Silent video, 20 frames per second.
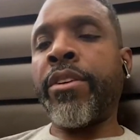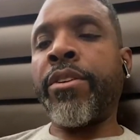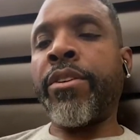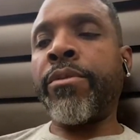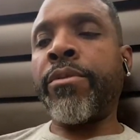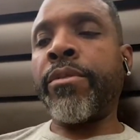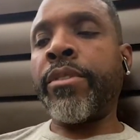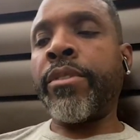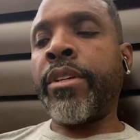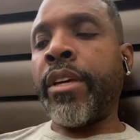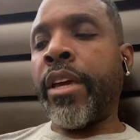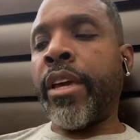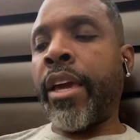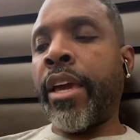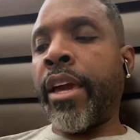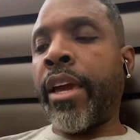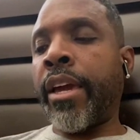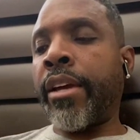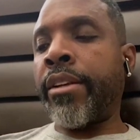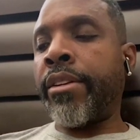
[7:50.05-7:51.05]
you know.
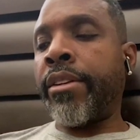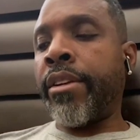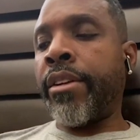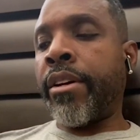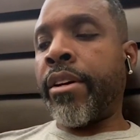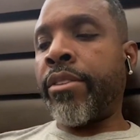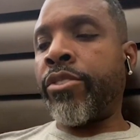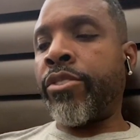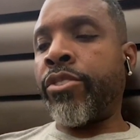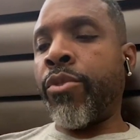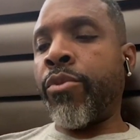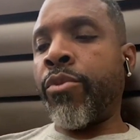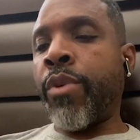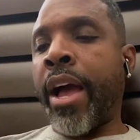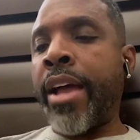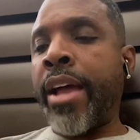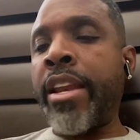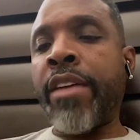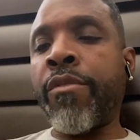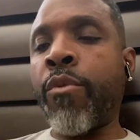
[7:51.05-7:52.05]
And uh,
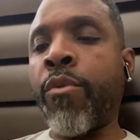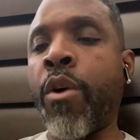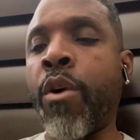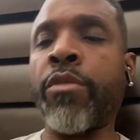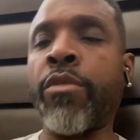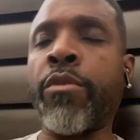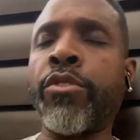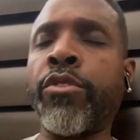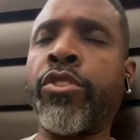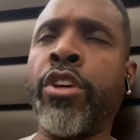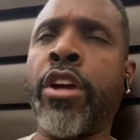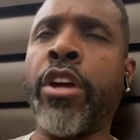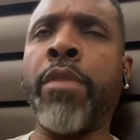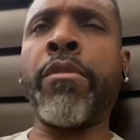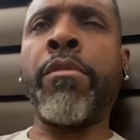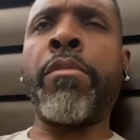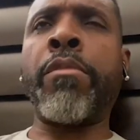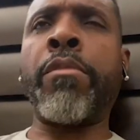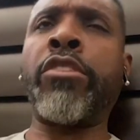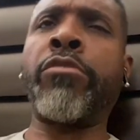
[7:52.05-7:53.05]
so I never walked around
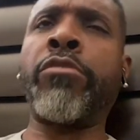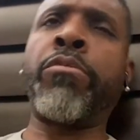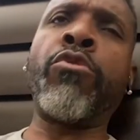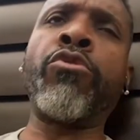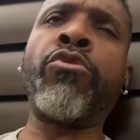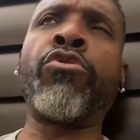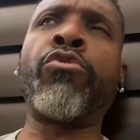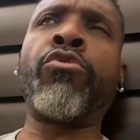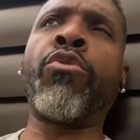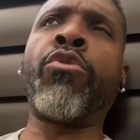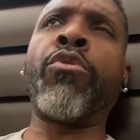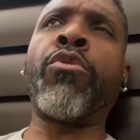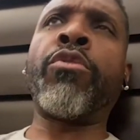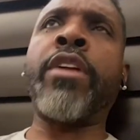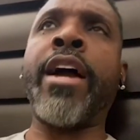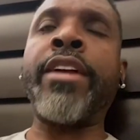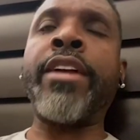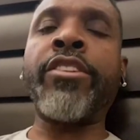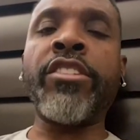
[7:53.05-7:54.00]
saying I'm the best poser in the world.